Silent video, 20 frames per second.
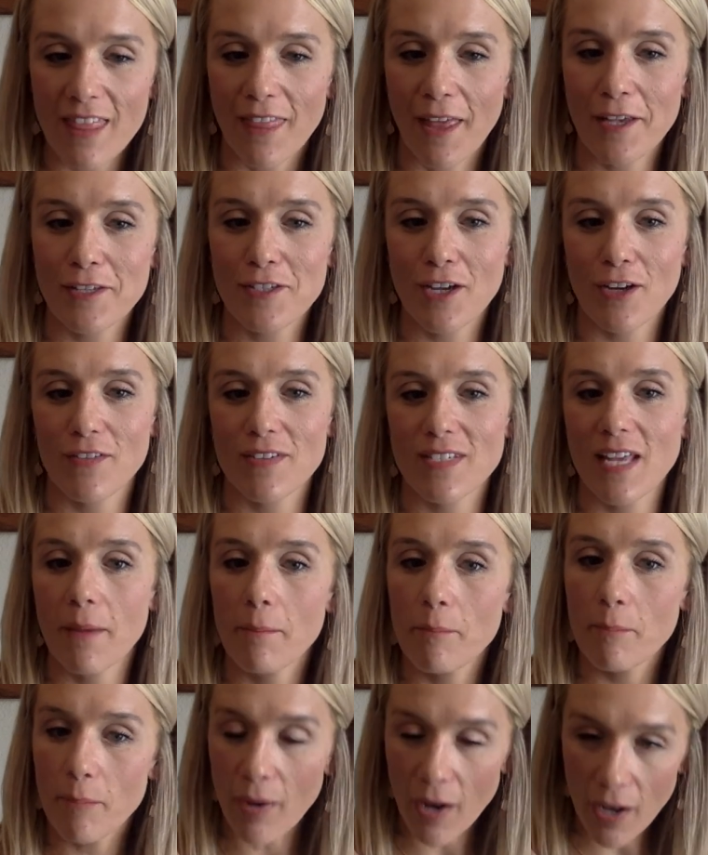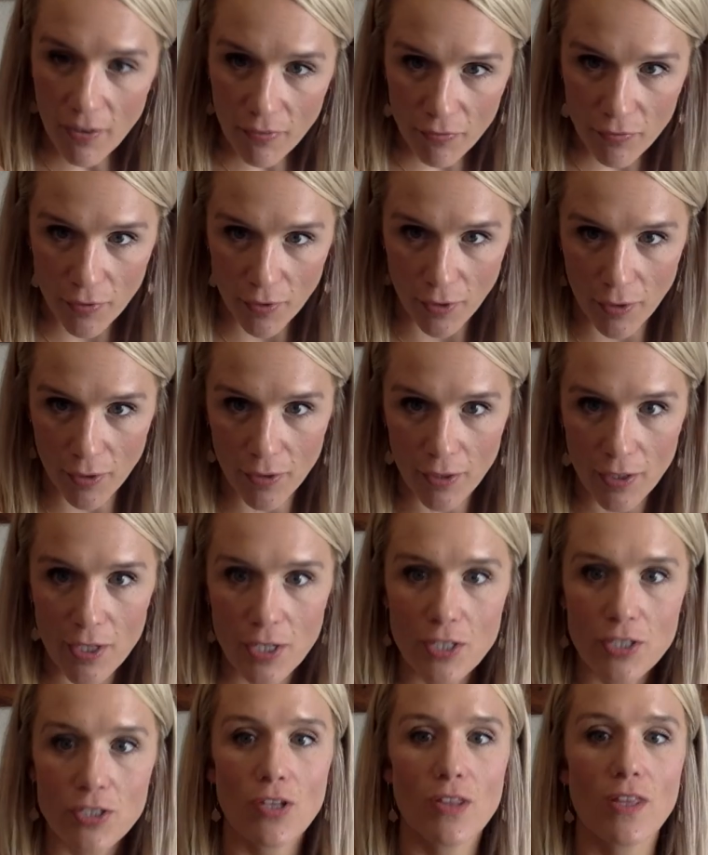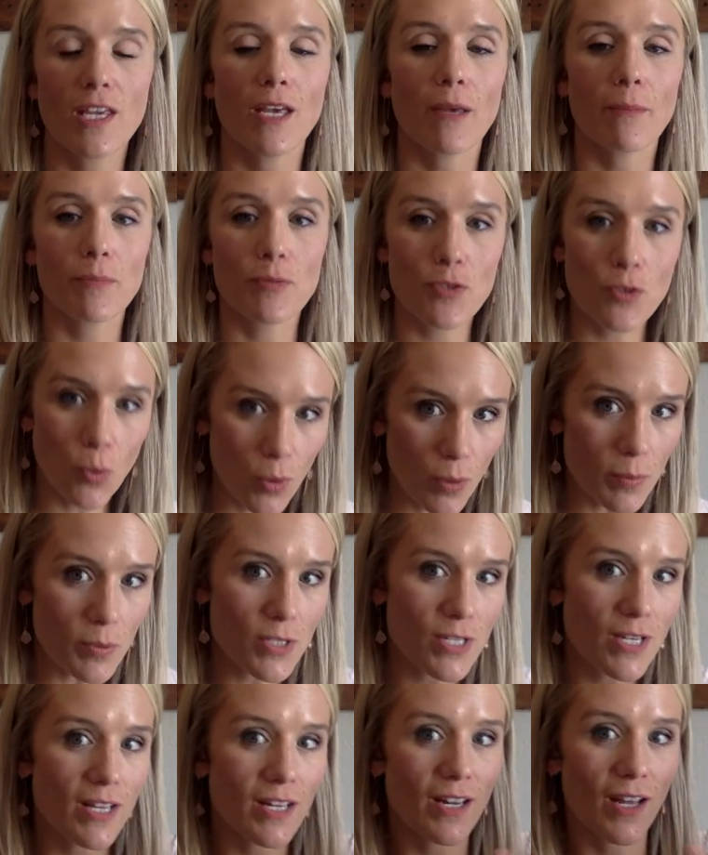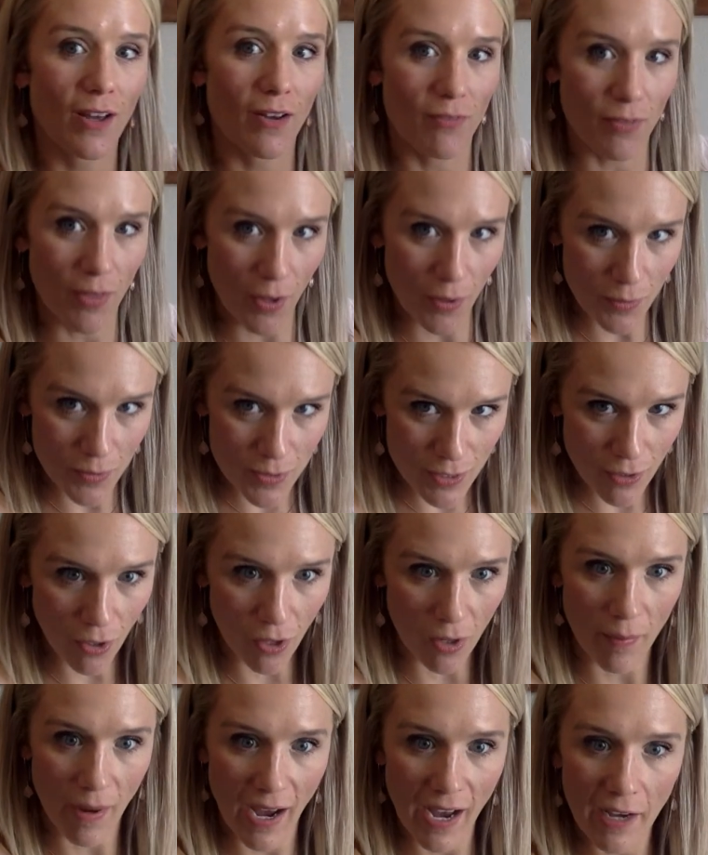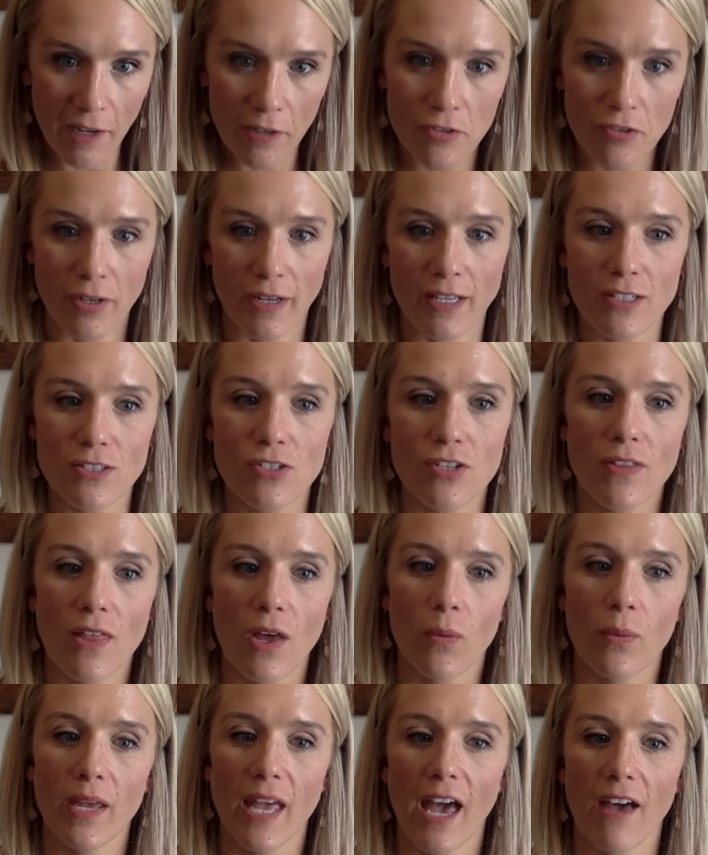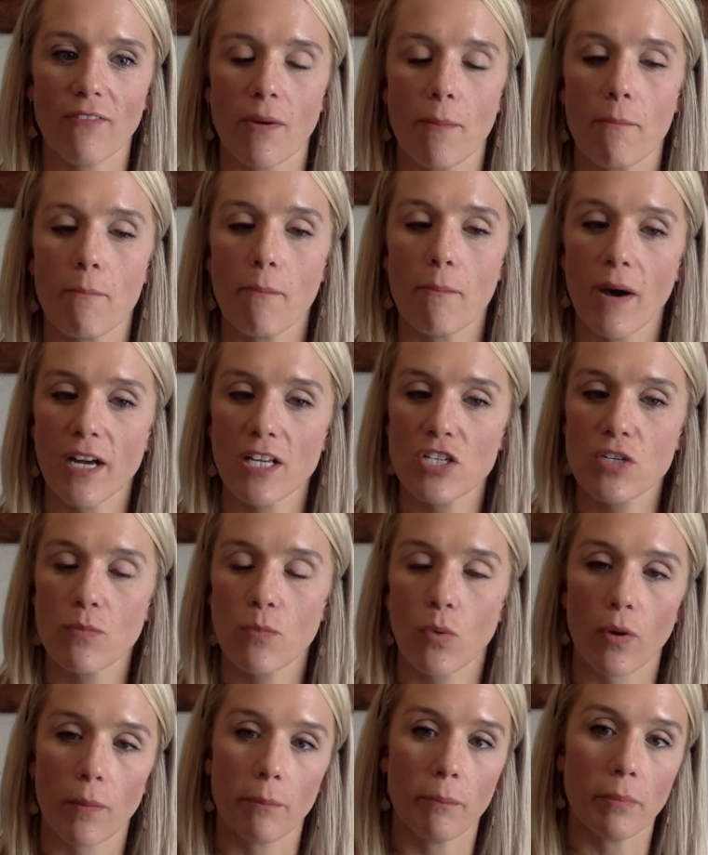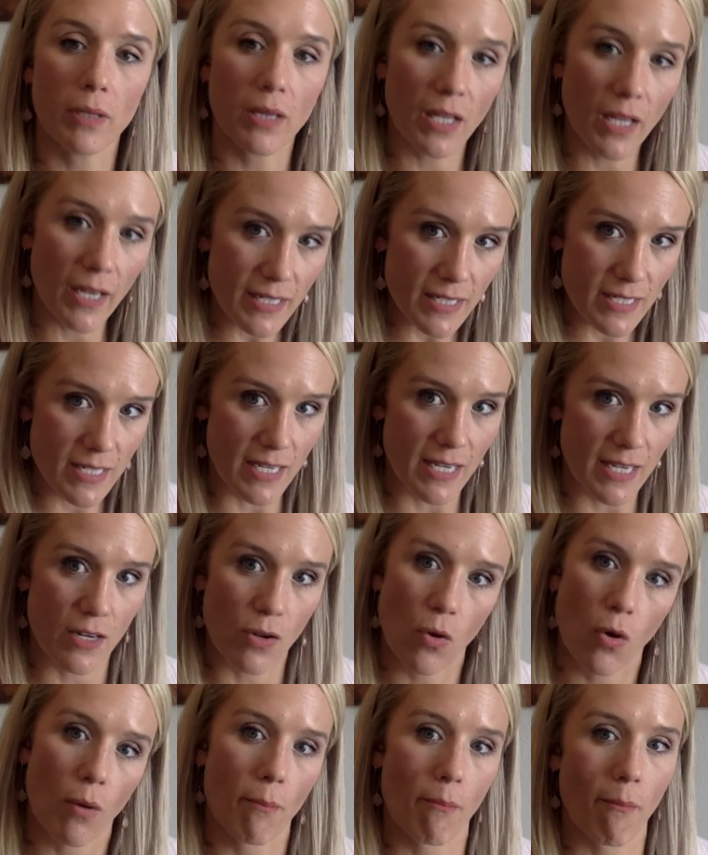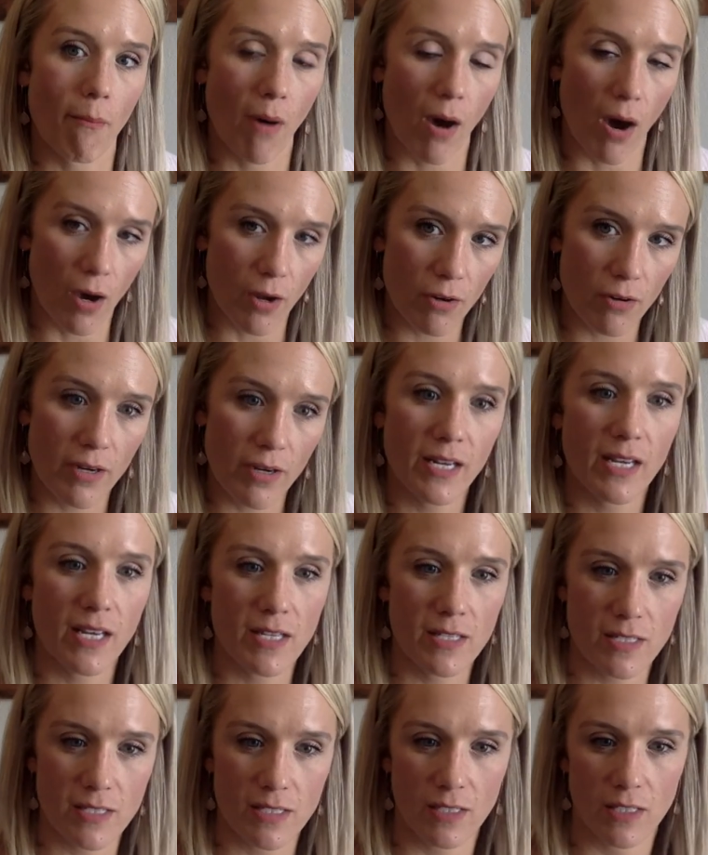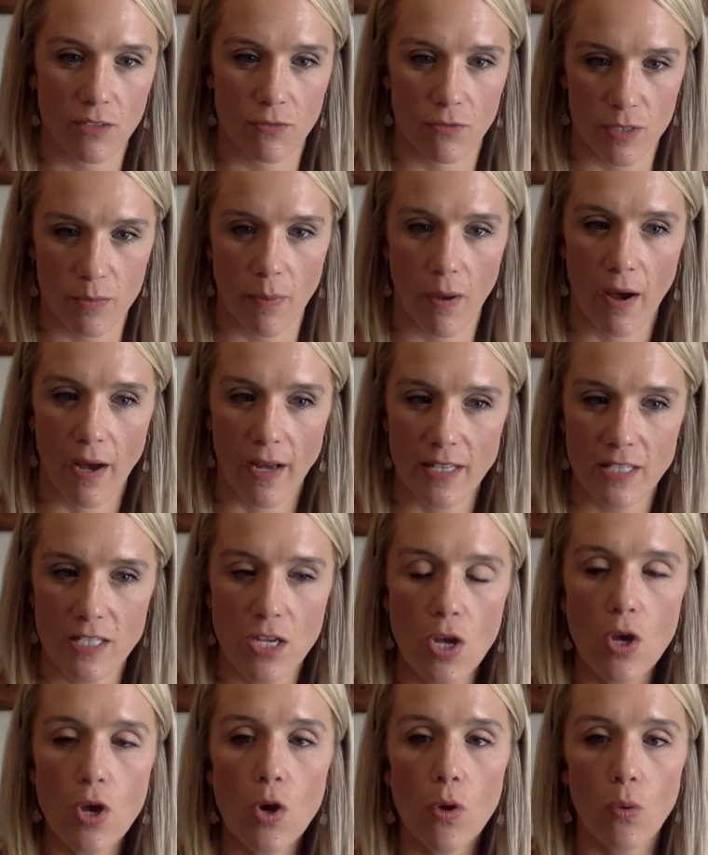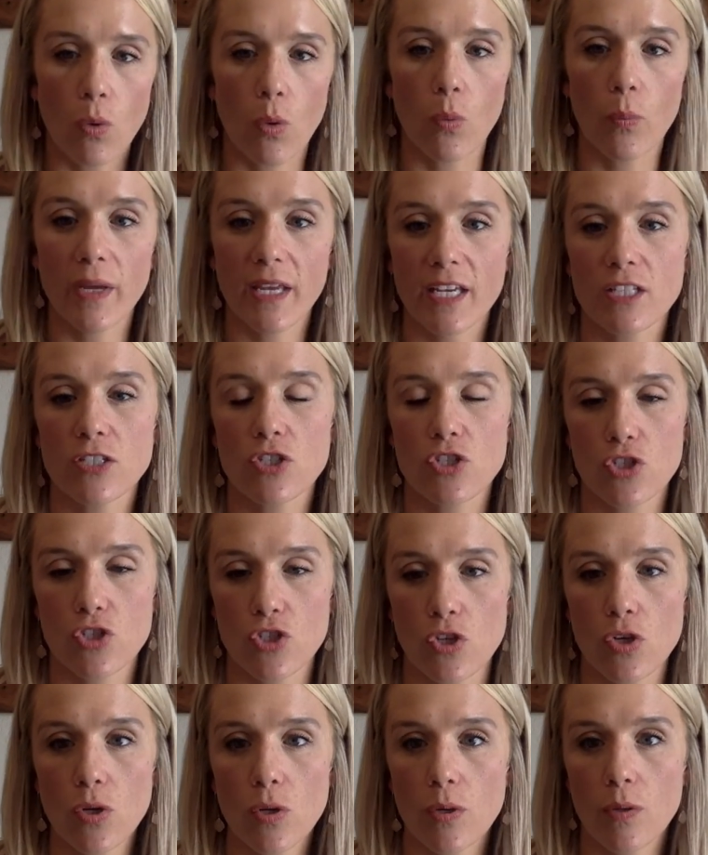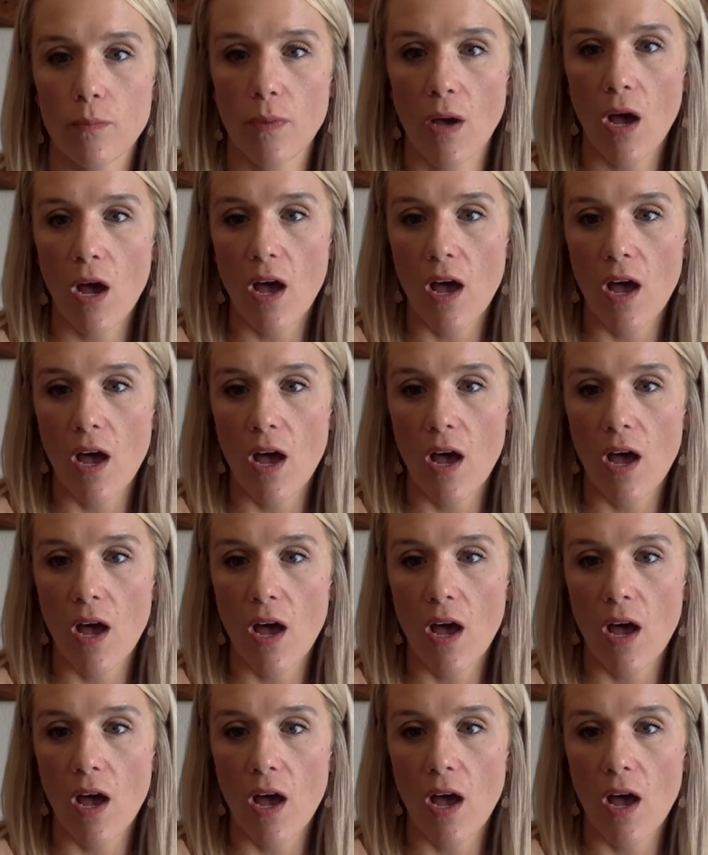They serve as a buffer to the absorption of those carbohydrates so that we have a much more blunted or moderate insulin response when we consume